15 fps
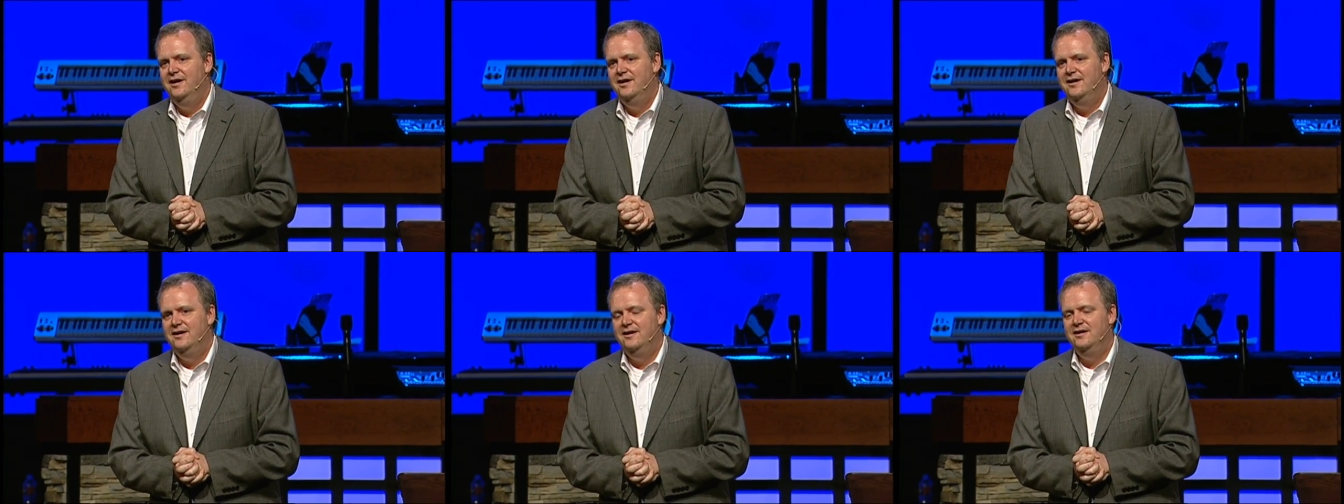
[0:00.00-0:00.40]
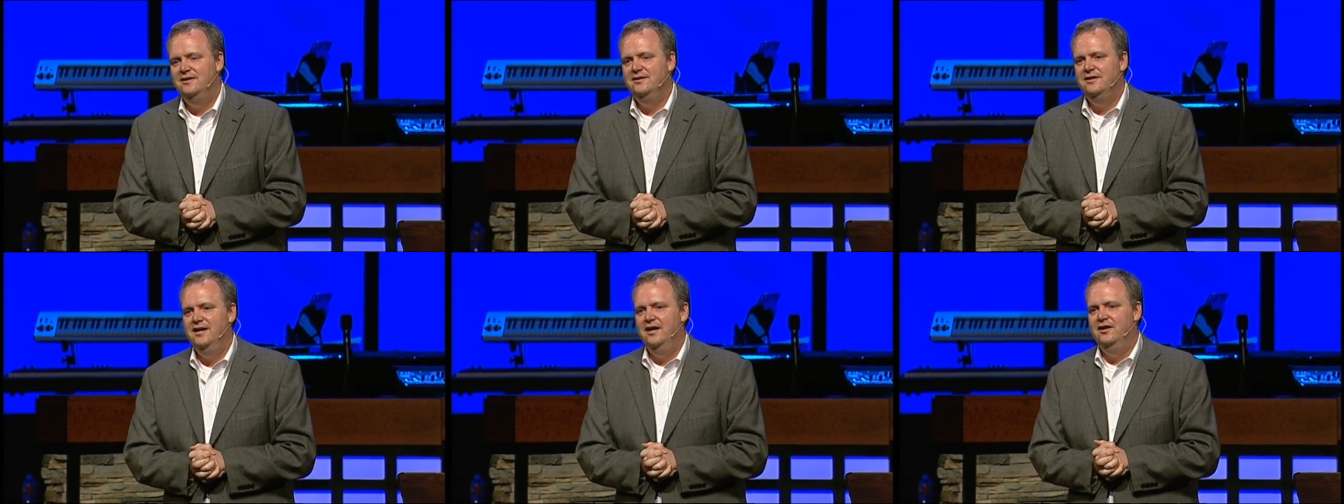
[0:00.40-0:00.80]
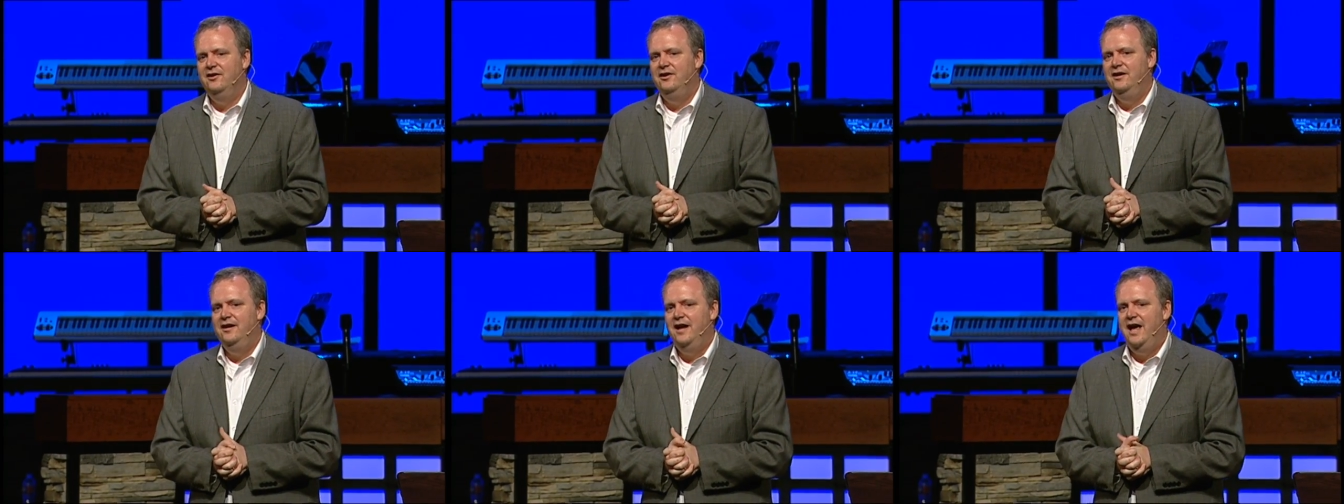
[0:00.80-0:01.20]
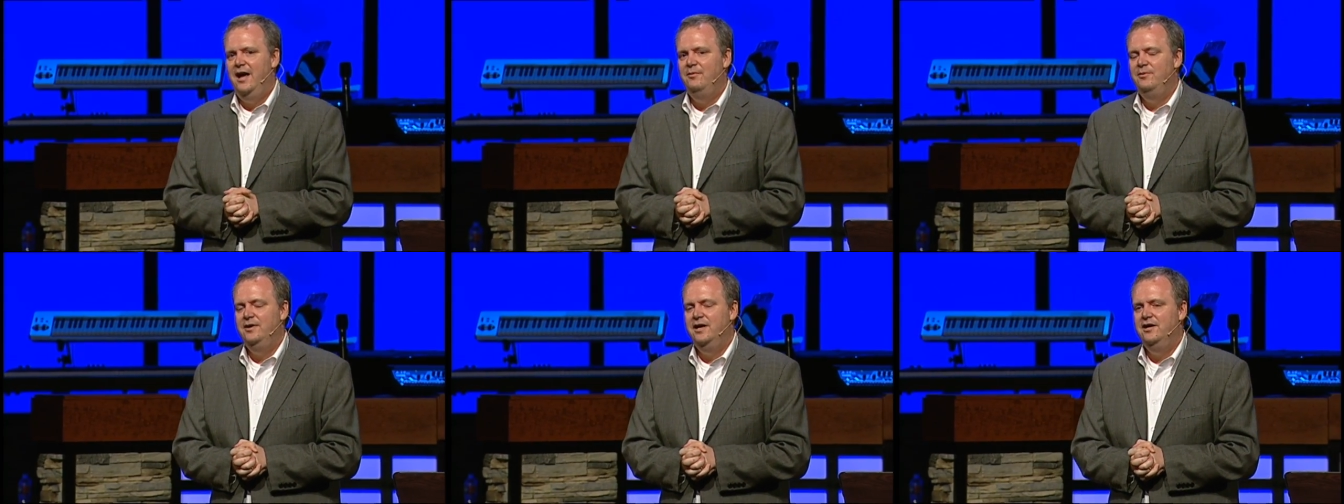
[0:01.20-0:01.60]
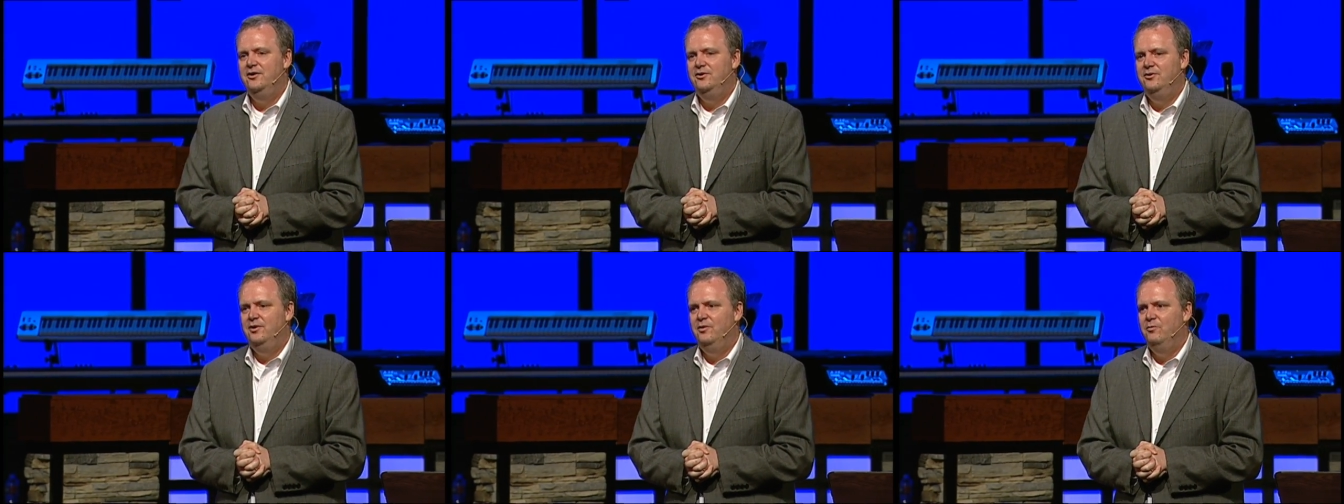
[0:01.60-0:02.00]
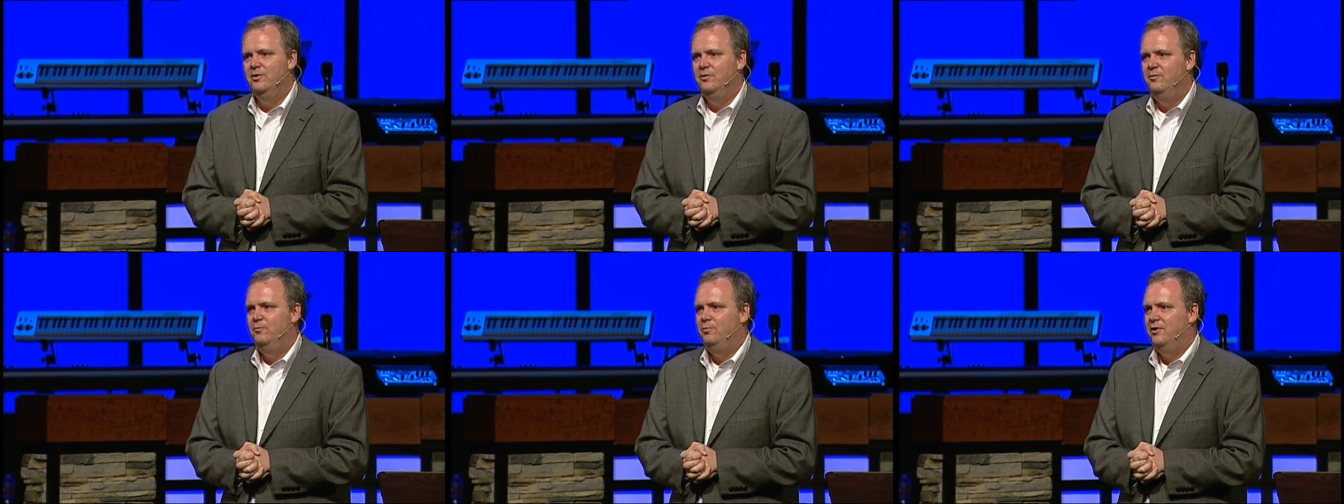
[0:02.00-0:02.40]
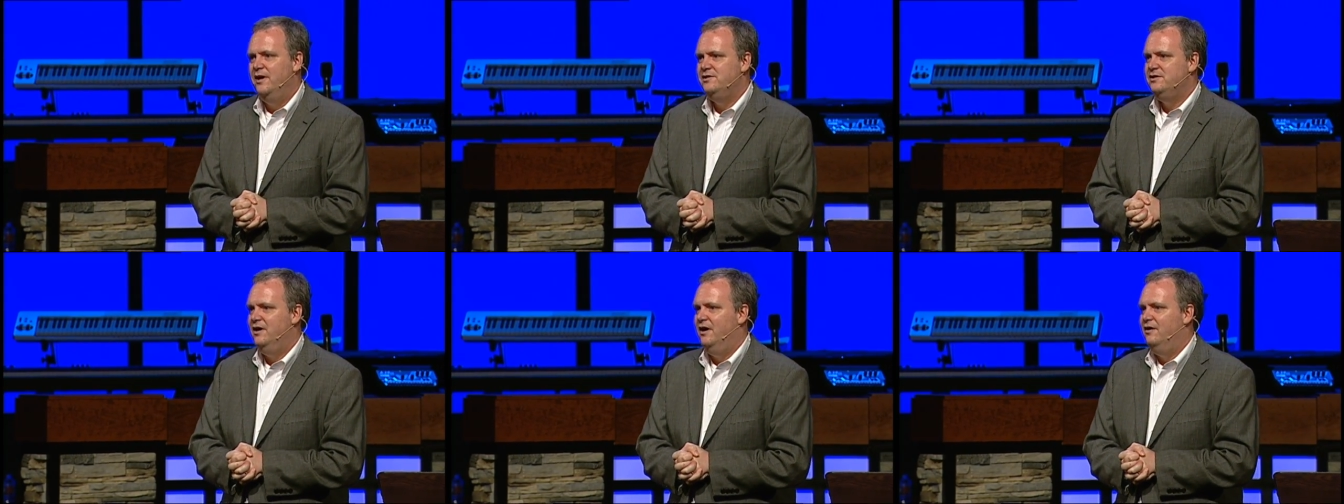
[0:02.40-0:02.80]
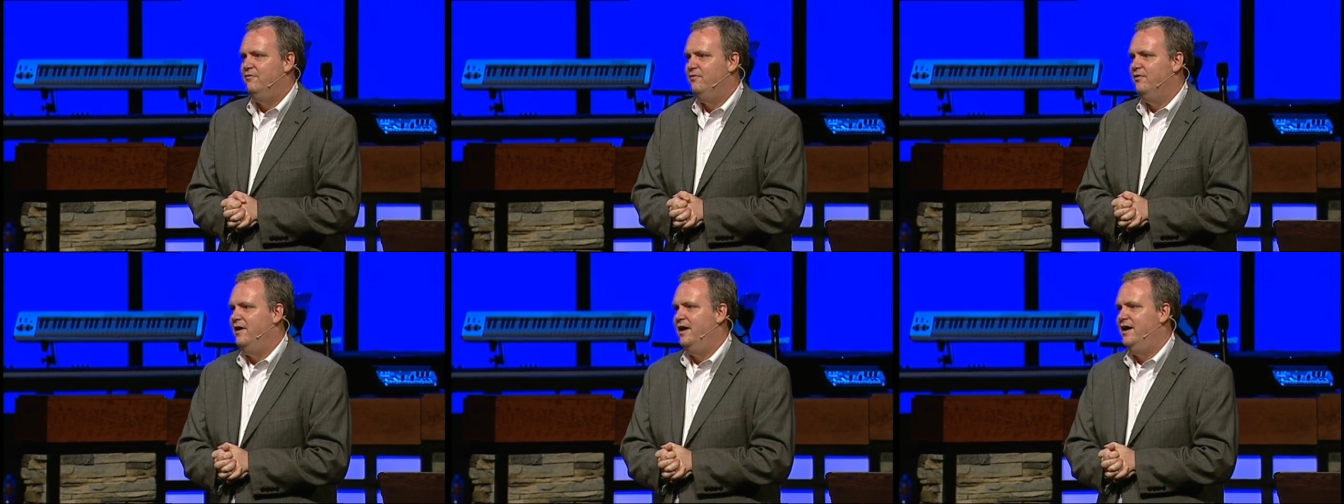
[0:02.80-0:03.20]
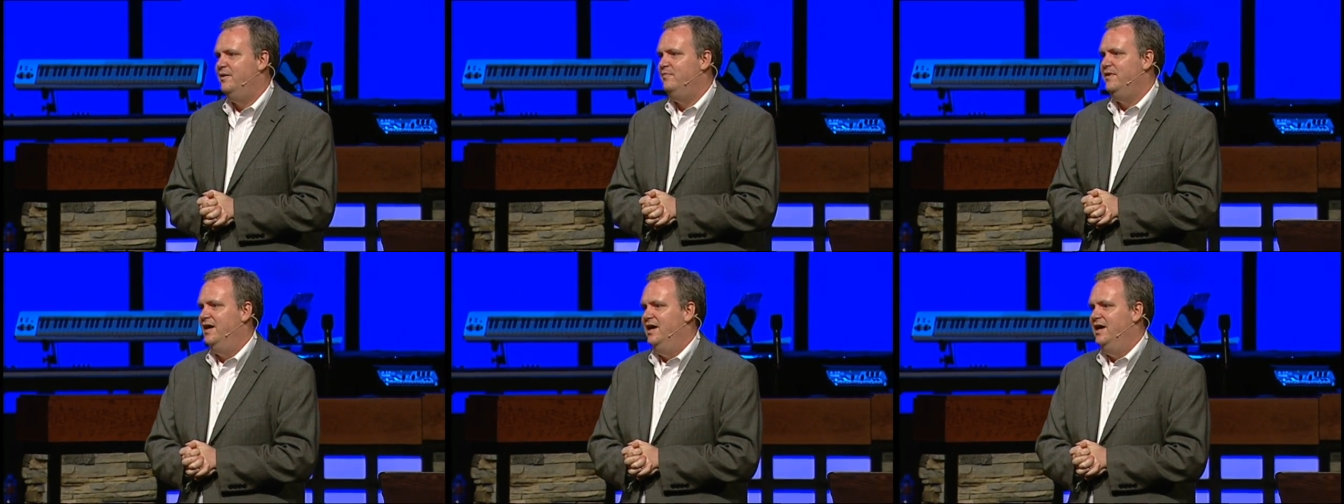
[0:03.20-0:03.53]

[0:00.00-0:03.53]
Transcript: uh, Ellen and Abigail, and we're praise God for that.